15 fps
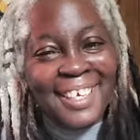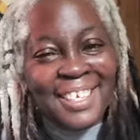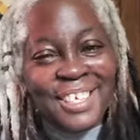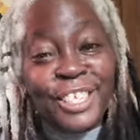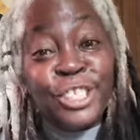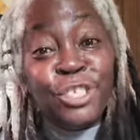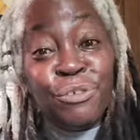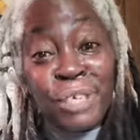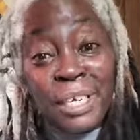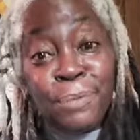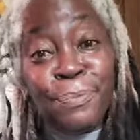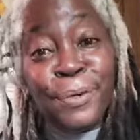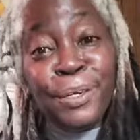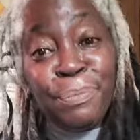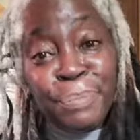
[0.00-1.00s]
Because you
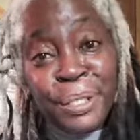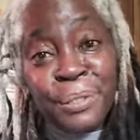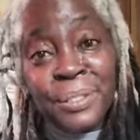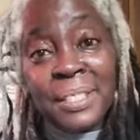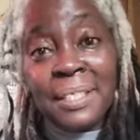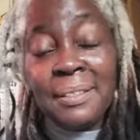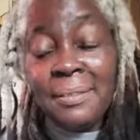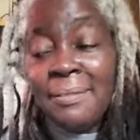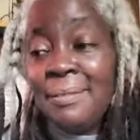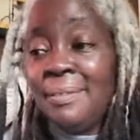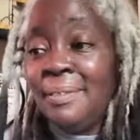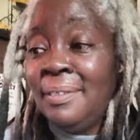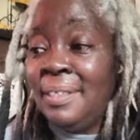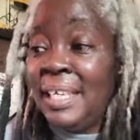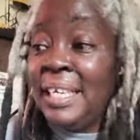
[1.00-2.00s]
need real music.
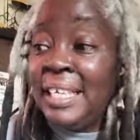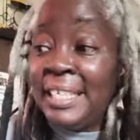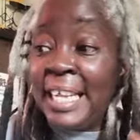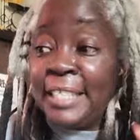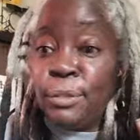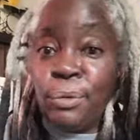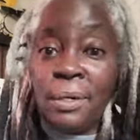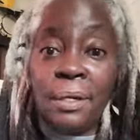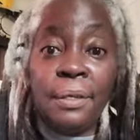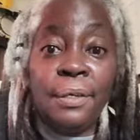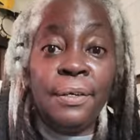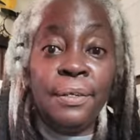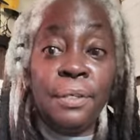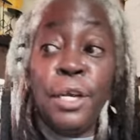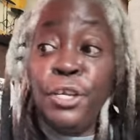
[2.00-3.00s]
That's what I
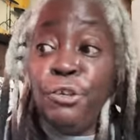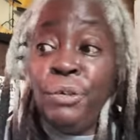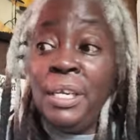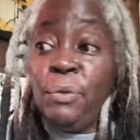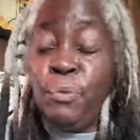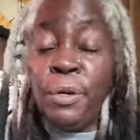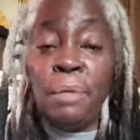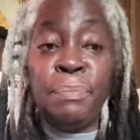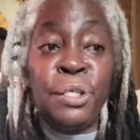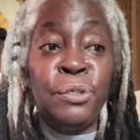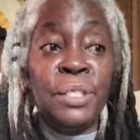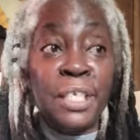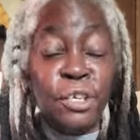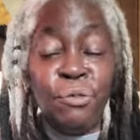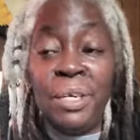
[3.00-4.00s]
heard. You need real
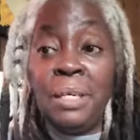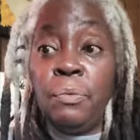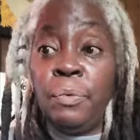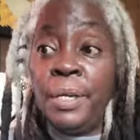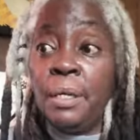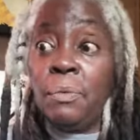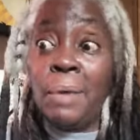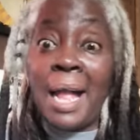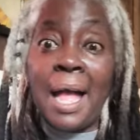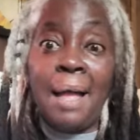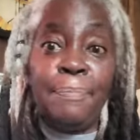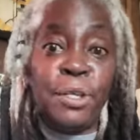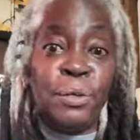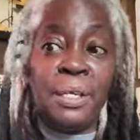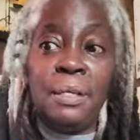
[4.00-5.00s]
music, you need real
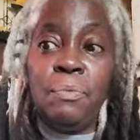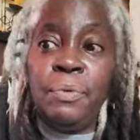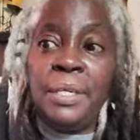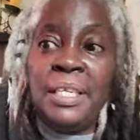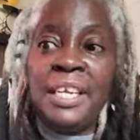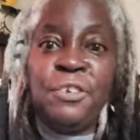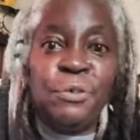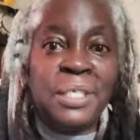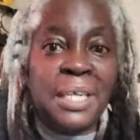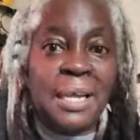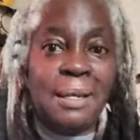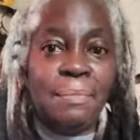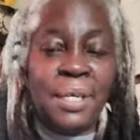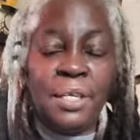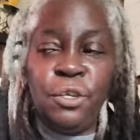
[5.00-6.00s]
rap, you need real
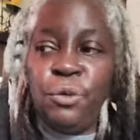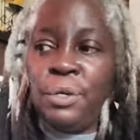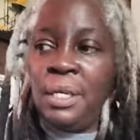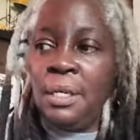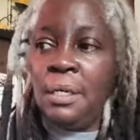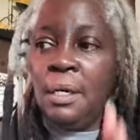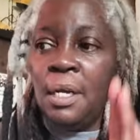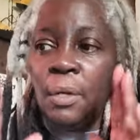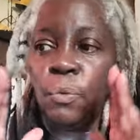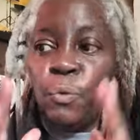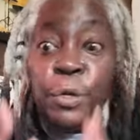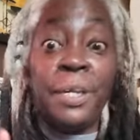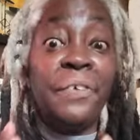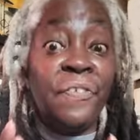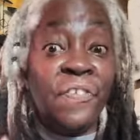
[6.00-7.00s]
entertainment, you need
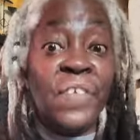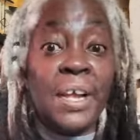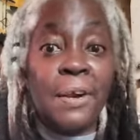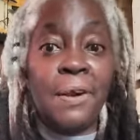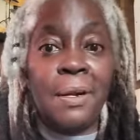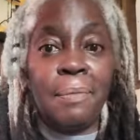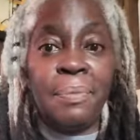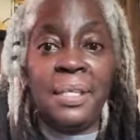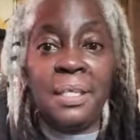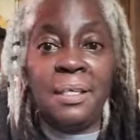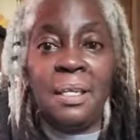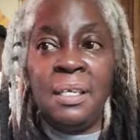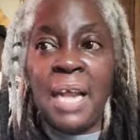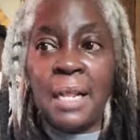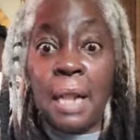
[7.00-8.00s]
real therapy.
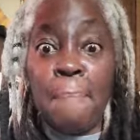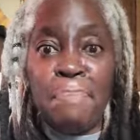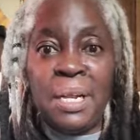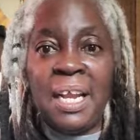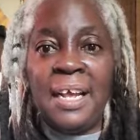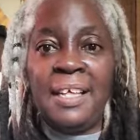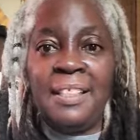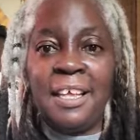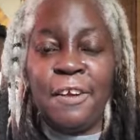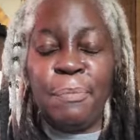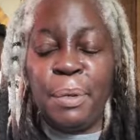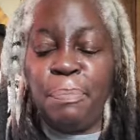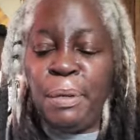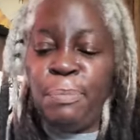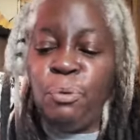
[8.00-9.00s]
Not that play
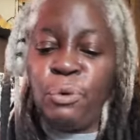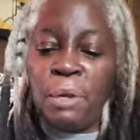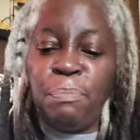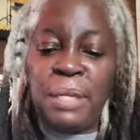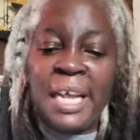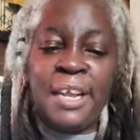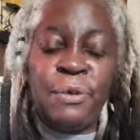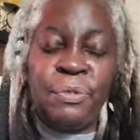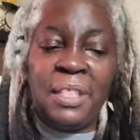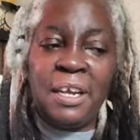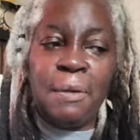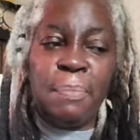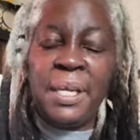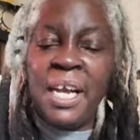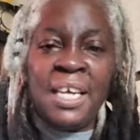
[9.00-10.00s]
therapy. People want to play on
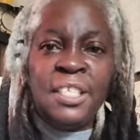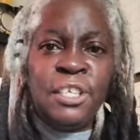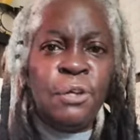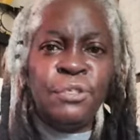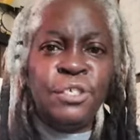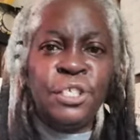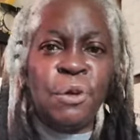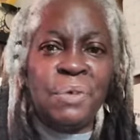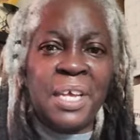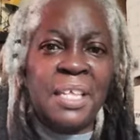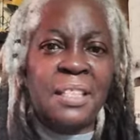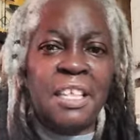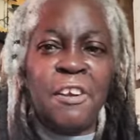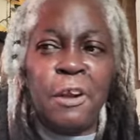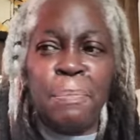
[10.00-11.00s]
therapy. Soldiers don't
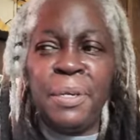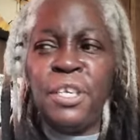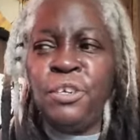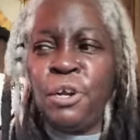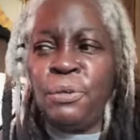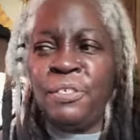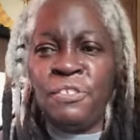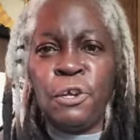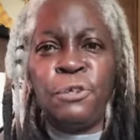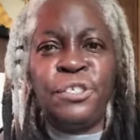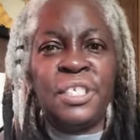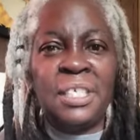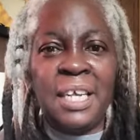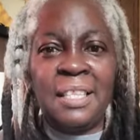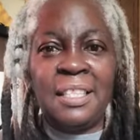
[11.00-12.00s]
get therapy. You know,
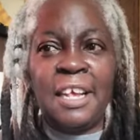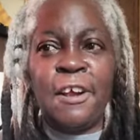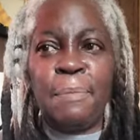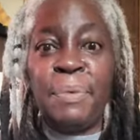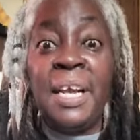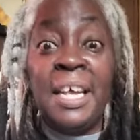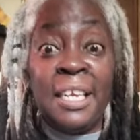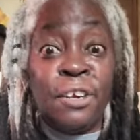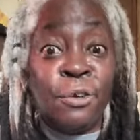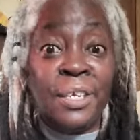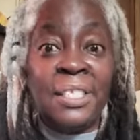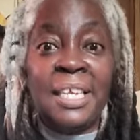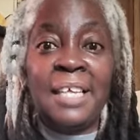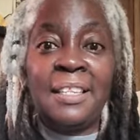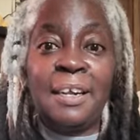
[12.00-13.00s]
soldiers get therapy. They're going
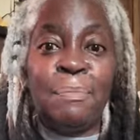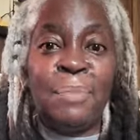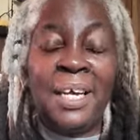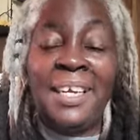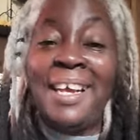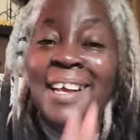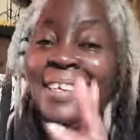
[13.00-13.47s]
to take their money.